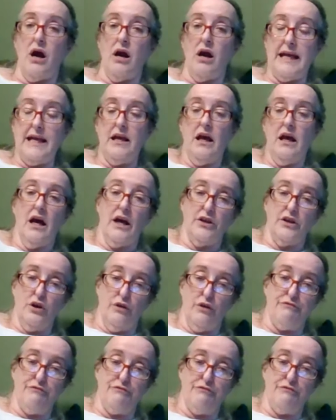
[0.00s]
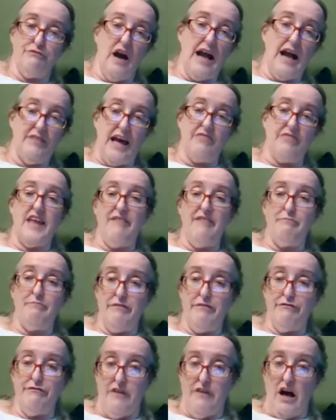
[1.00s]
party, you'll find that
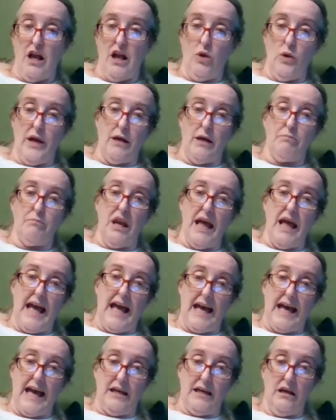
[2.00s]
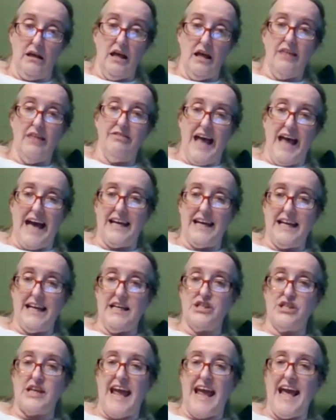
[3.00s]
they've been following a plan
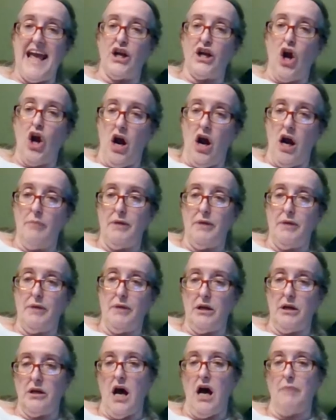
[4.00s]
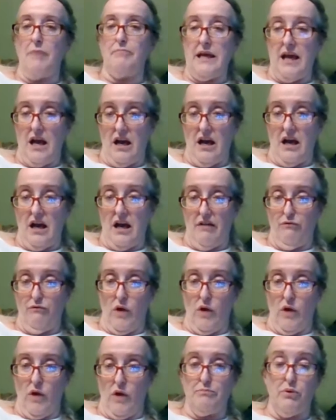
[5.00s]
that is a carbon copy
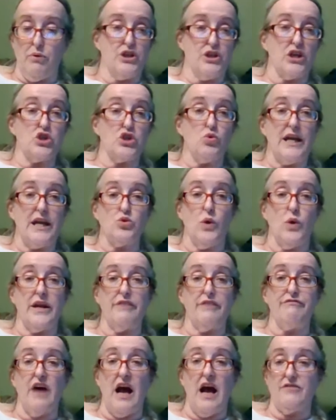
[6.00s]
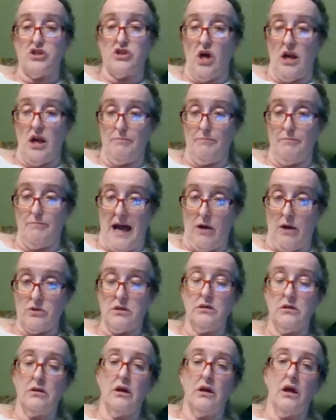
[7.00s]
of what Project 2025 is all
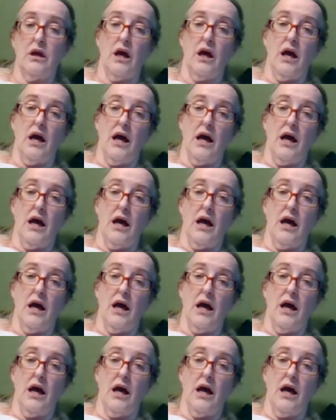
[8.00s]
about.